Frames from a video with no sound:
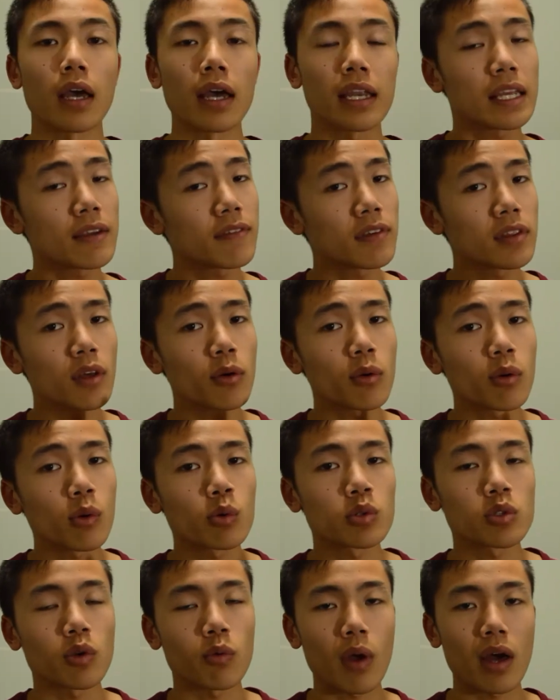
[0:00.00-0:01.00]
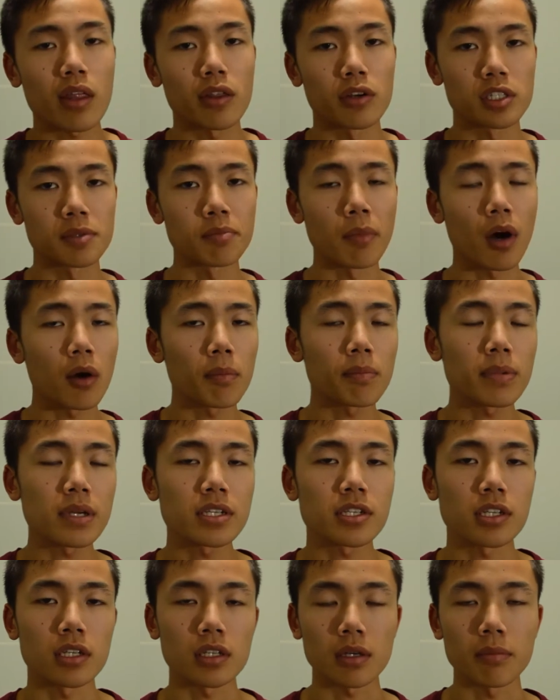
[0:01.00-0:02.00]
And even though it was a rather small
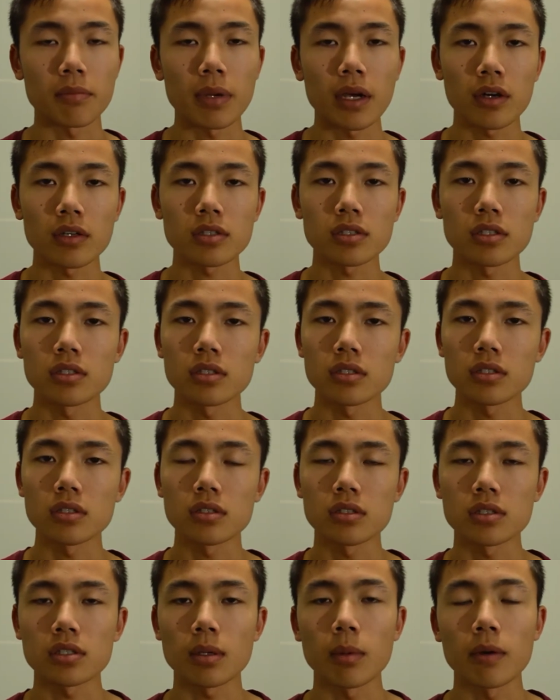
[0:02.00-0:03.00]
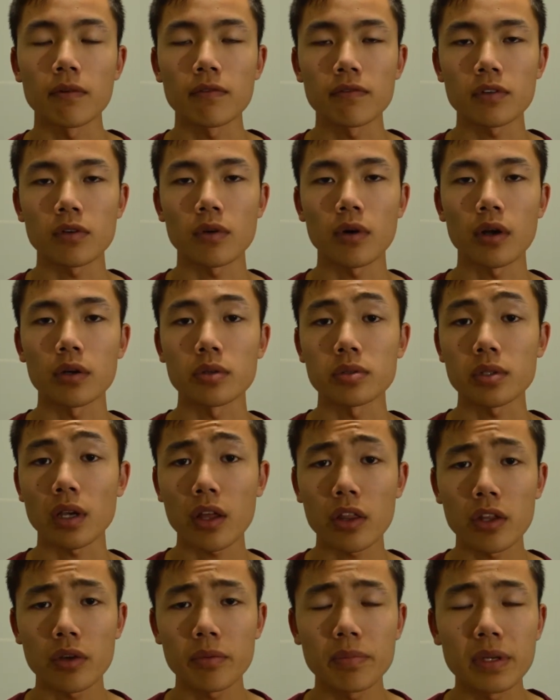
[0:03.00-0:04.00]
beach in comparison to some of Toronto's
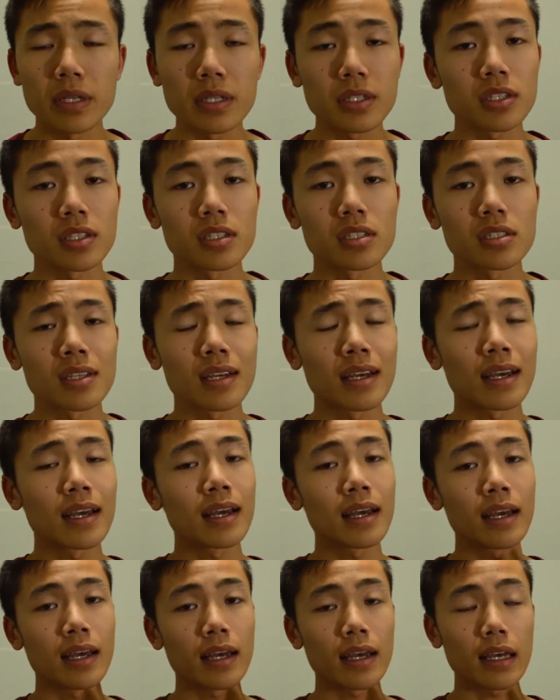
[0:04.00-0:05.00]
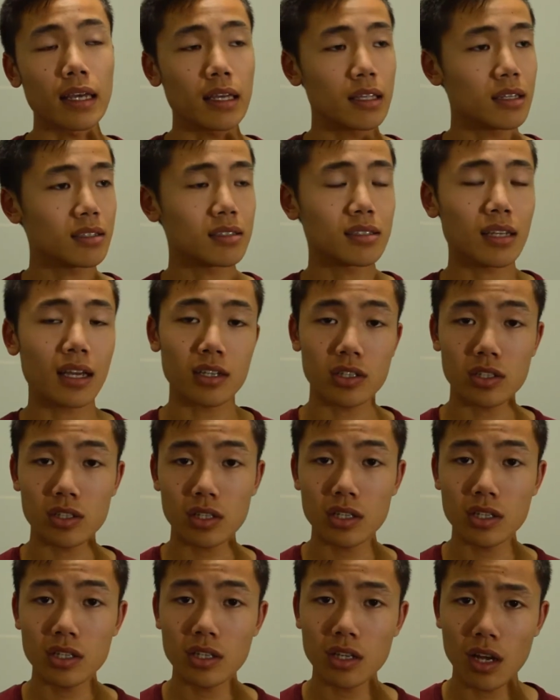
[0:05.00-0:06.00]
other beaches, it is
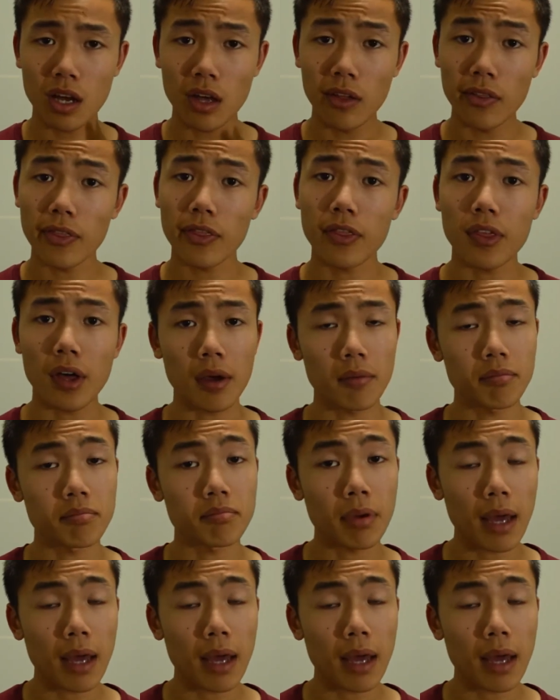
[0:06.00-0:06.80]
actually not that